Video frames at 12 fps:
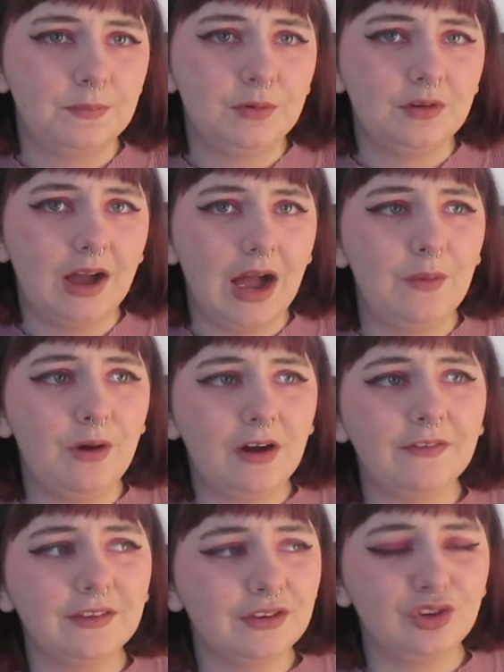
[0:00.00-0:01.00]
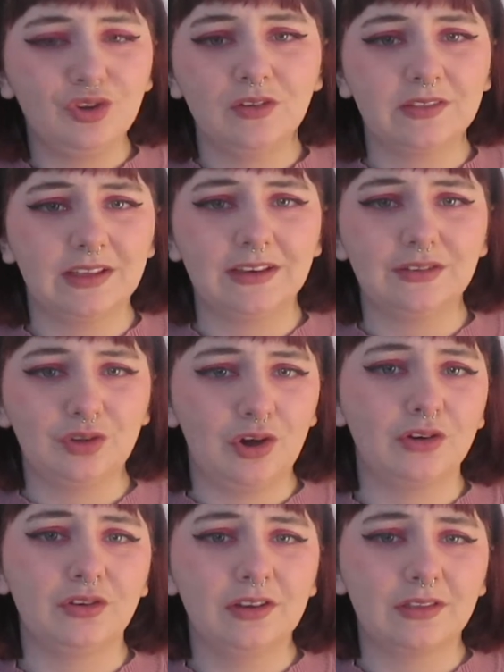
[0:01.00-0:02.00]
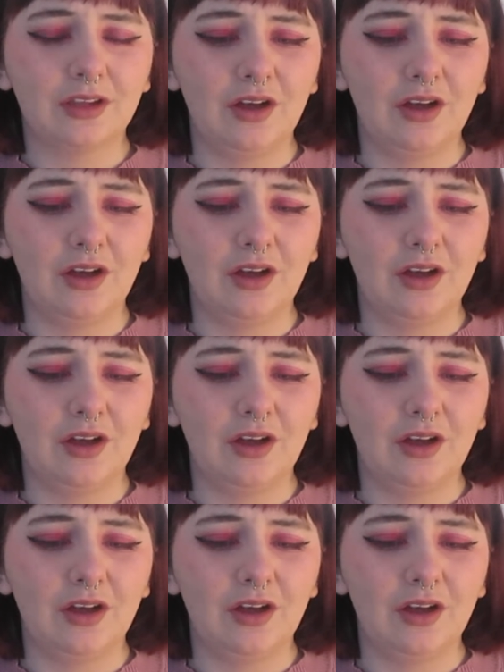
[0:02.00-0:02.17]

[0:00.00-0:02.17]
But how often do you think toddlers